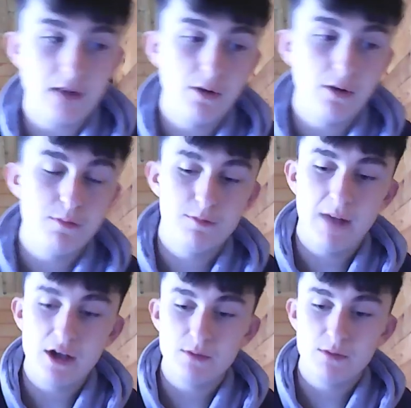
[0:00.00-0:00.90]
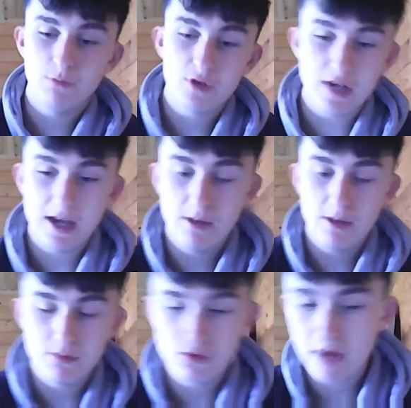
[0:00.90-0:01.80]
group was Belgium Russia.
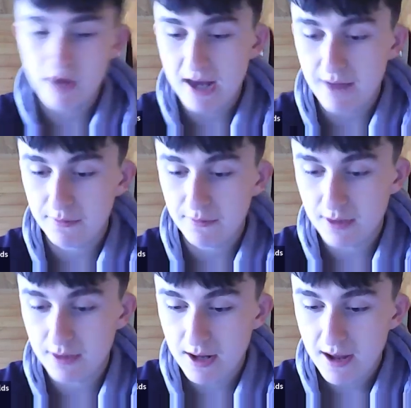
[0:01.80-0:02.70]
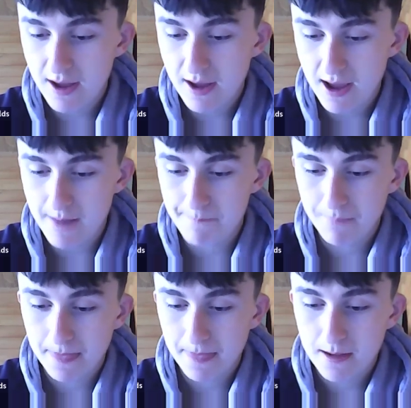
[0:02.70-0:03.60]
Straight after it,
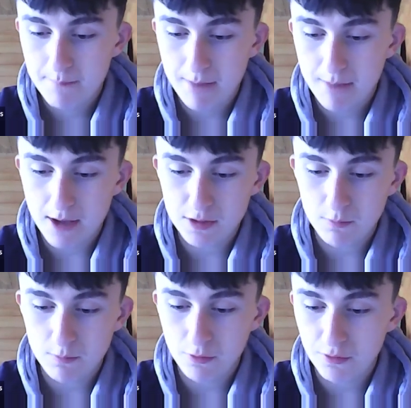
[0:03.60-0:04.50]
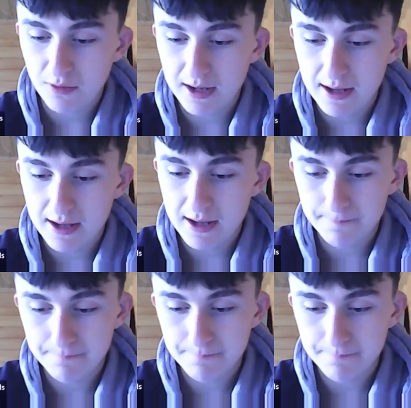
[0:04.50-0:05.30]
Belgium won 3-0.